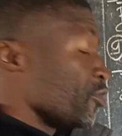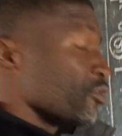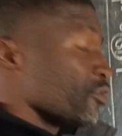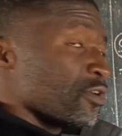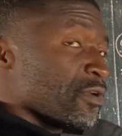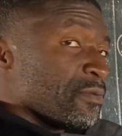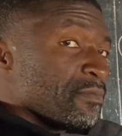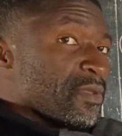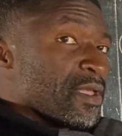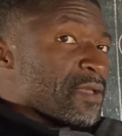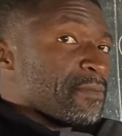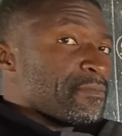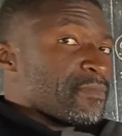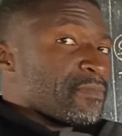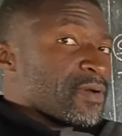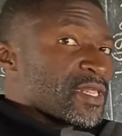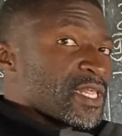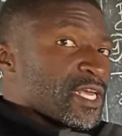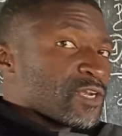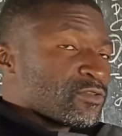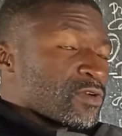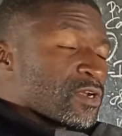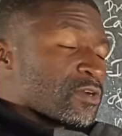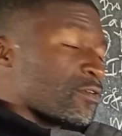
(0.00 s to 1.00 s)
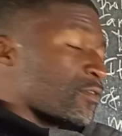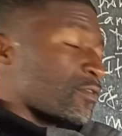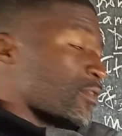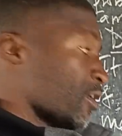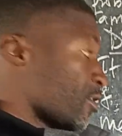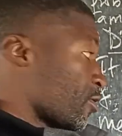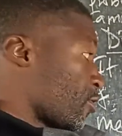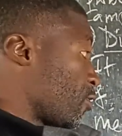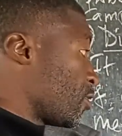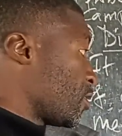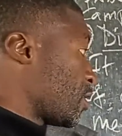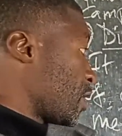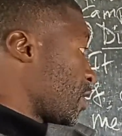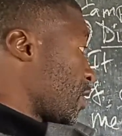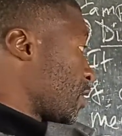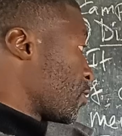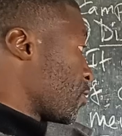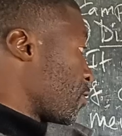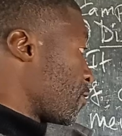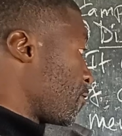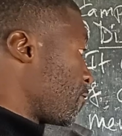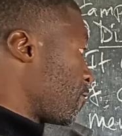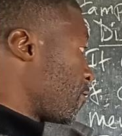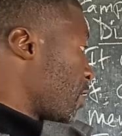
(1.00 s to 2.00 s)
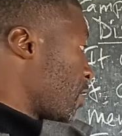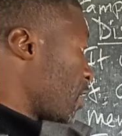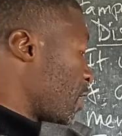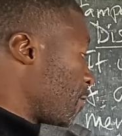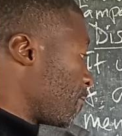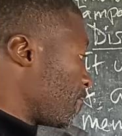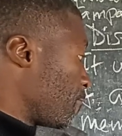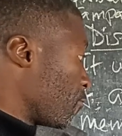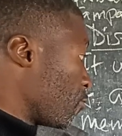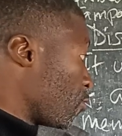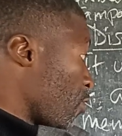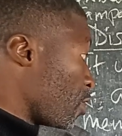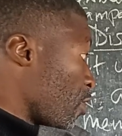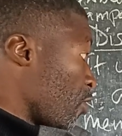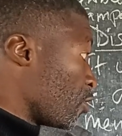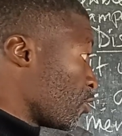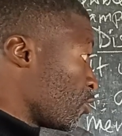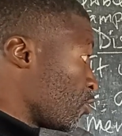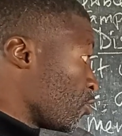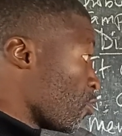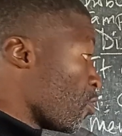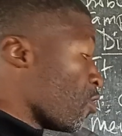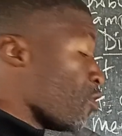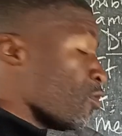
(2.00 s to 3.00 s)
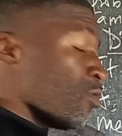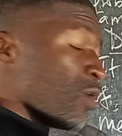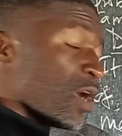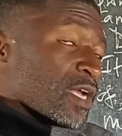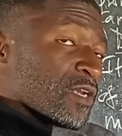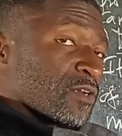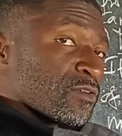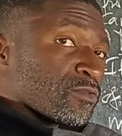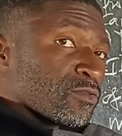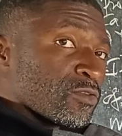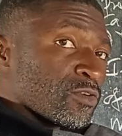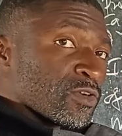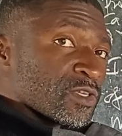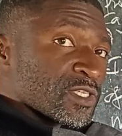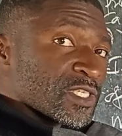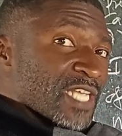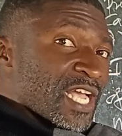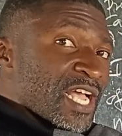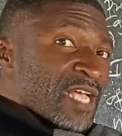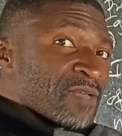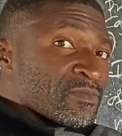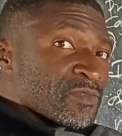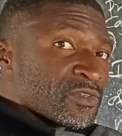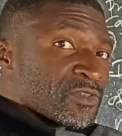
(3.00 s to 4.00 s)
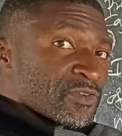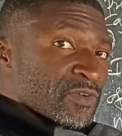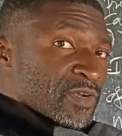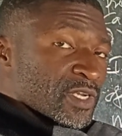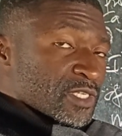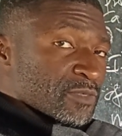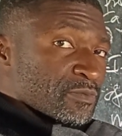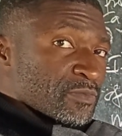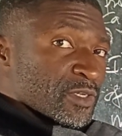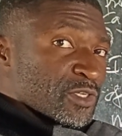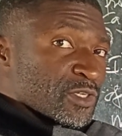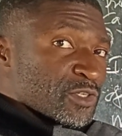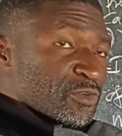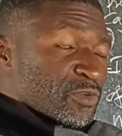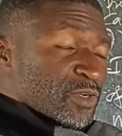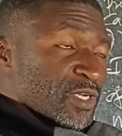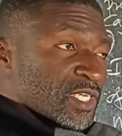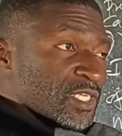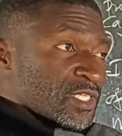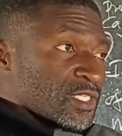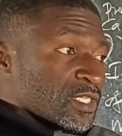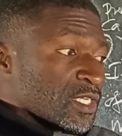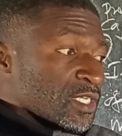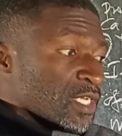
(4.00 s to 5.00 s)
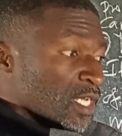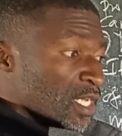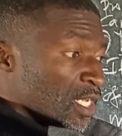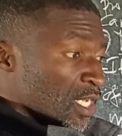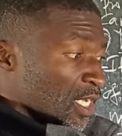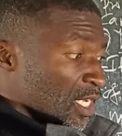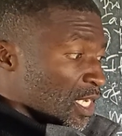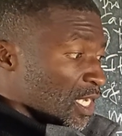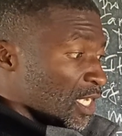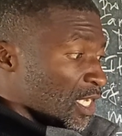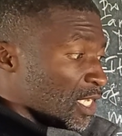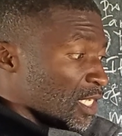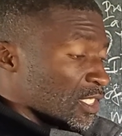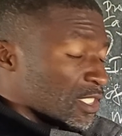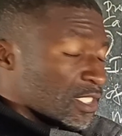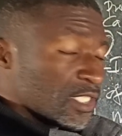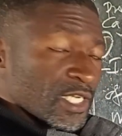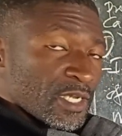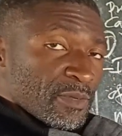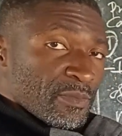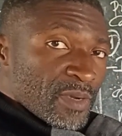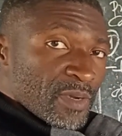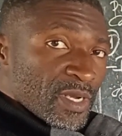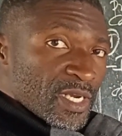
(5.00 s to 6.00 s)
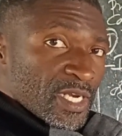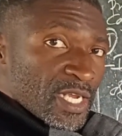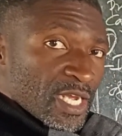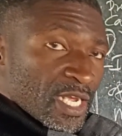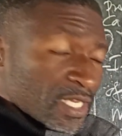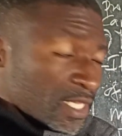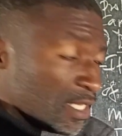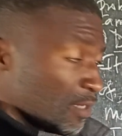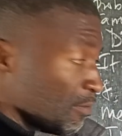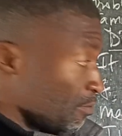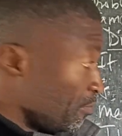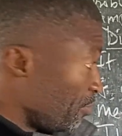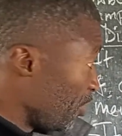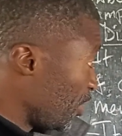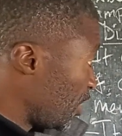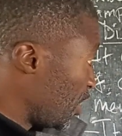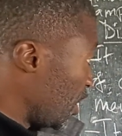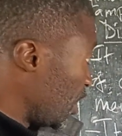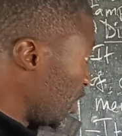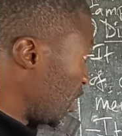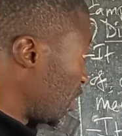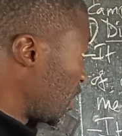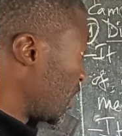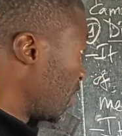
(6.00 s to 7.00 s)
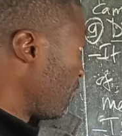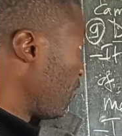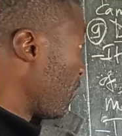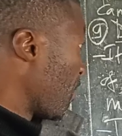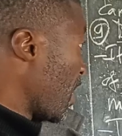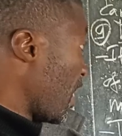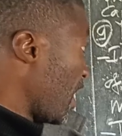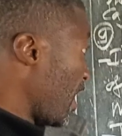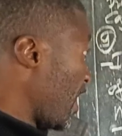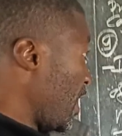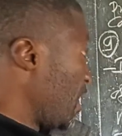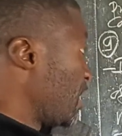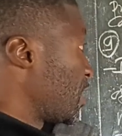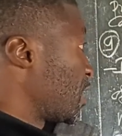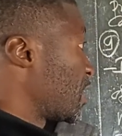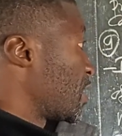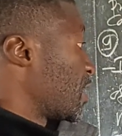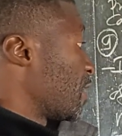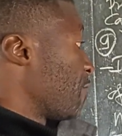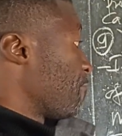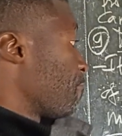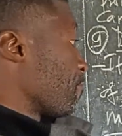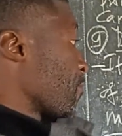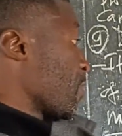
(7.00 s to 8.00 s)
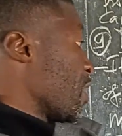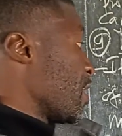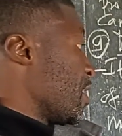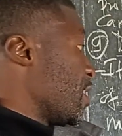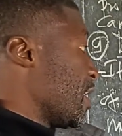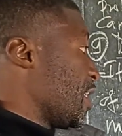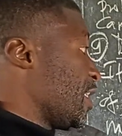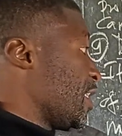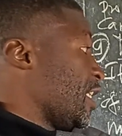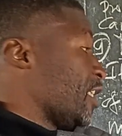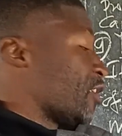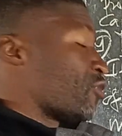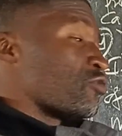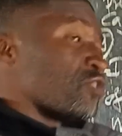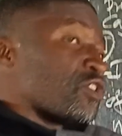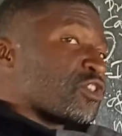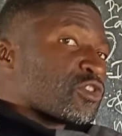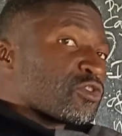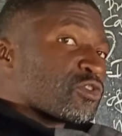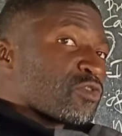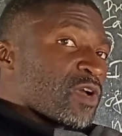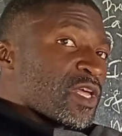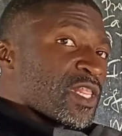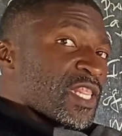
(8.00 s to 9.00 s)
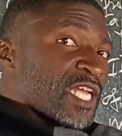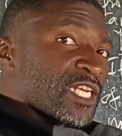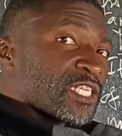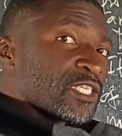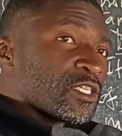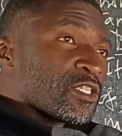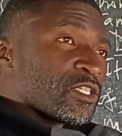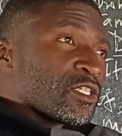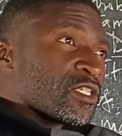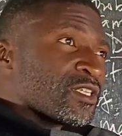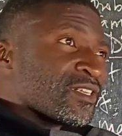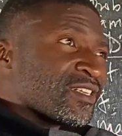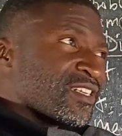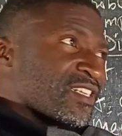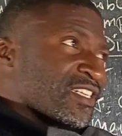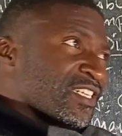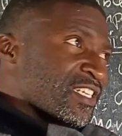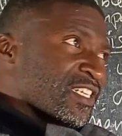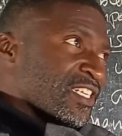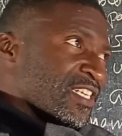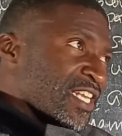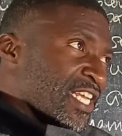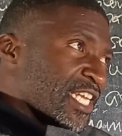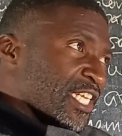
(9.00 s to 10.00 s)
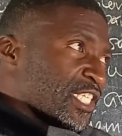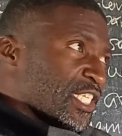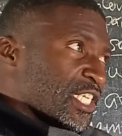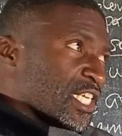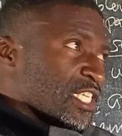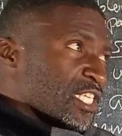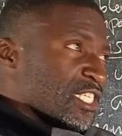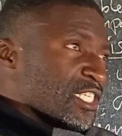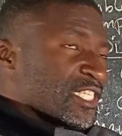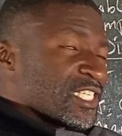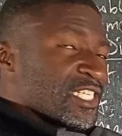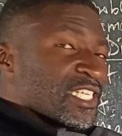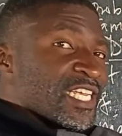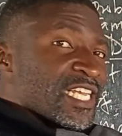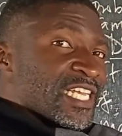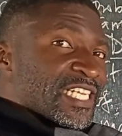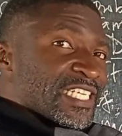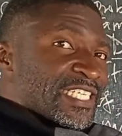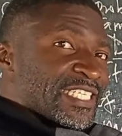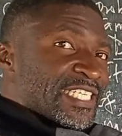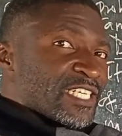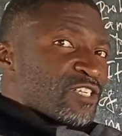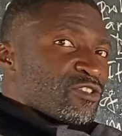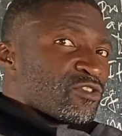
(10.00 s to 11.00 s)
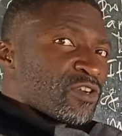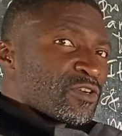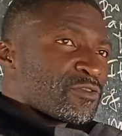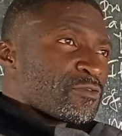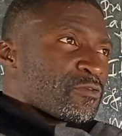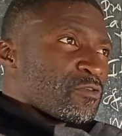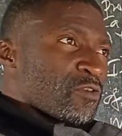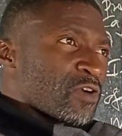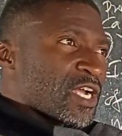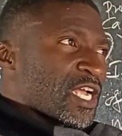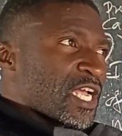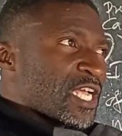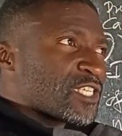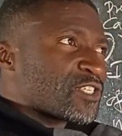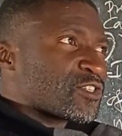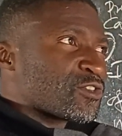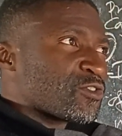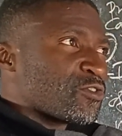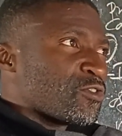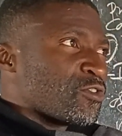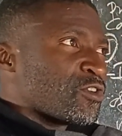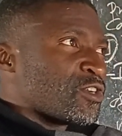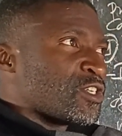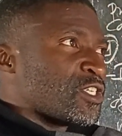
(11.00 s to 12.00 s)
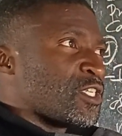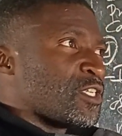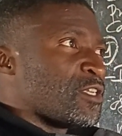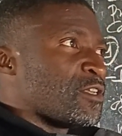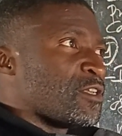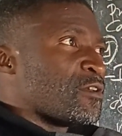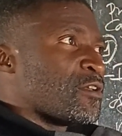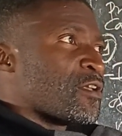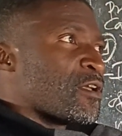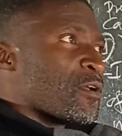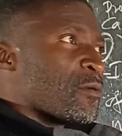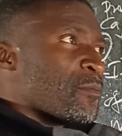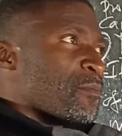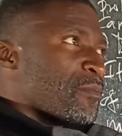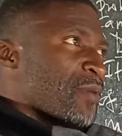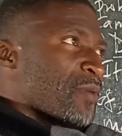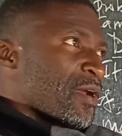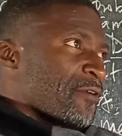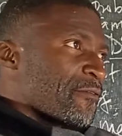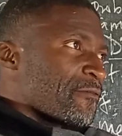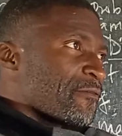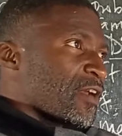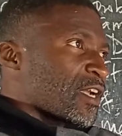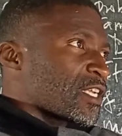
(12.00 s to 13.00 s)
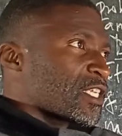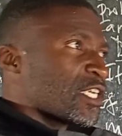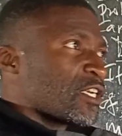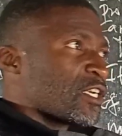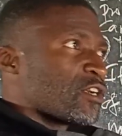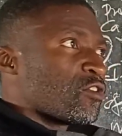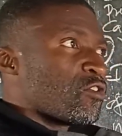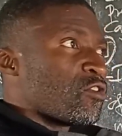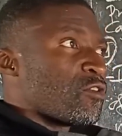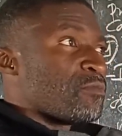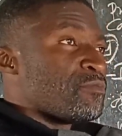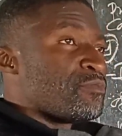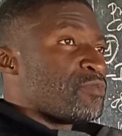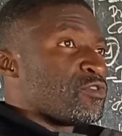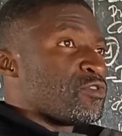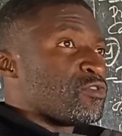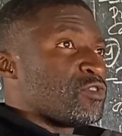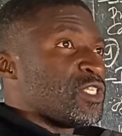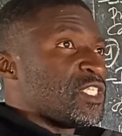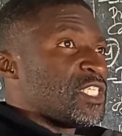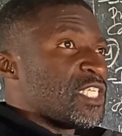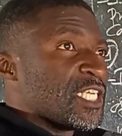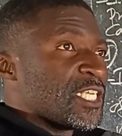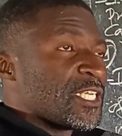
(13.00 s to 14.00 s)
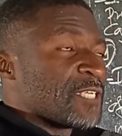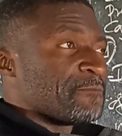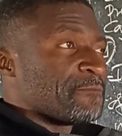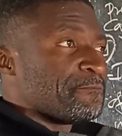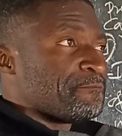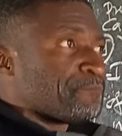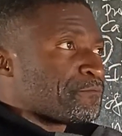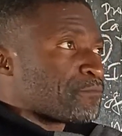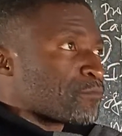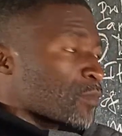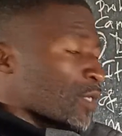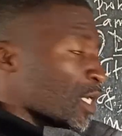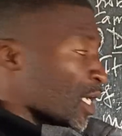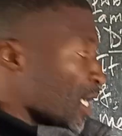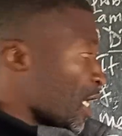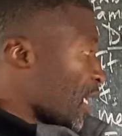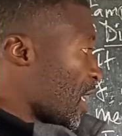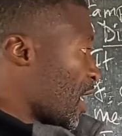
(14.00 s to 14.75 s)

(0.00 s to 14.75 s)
You remember that one of the causes of World War I was arms race between Germany and the British. Hence, the need to ensure that nations did not focus on the manufacturing or building